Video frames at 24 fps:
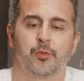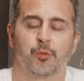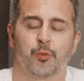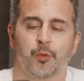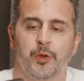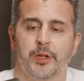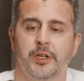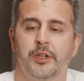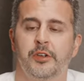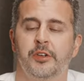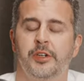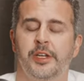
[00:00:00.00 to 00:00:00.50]

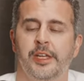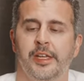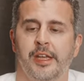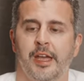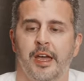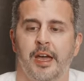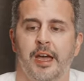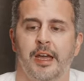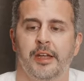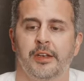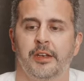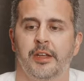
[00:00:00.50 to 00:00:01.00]
really
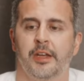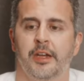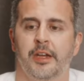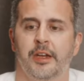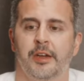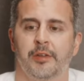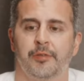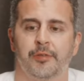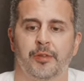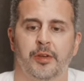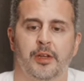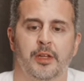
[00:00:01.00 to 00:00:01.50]
kind
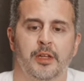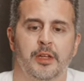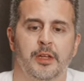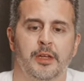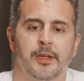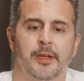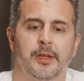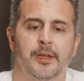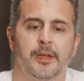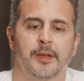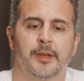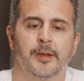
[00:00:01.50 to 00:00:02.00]
of,
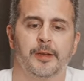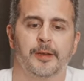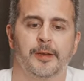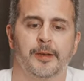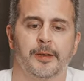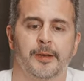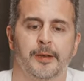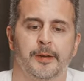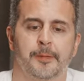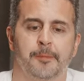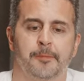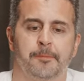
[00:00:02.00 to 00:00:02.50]

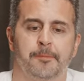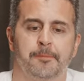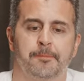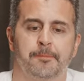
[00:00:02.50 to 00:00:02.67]
I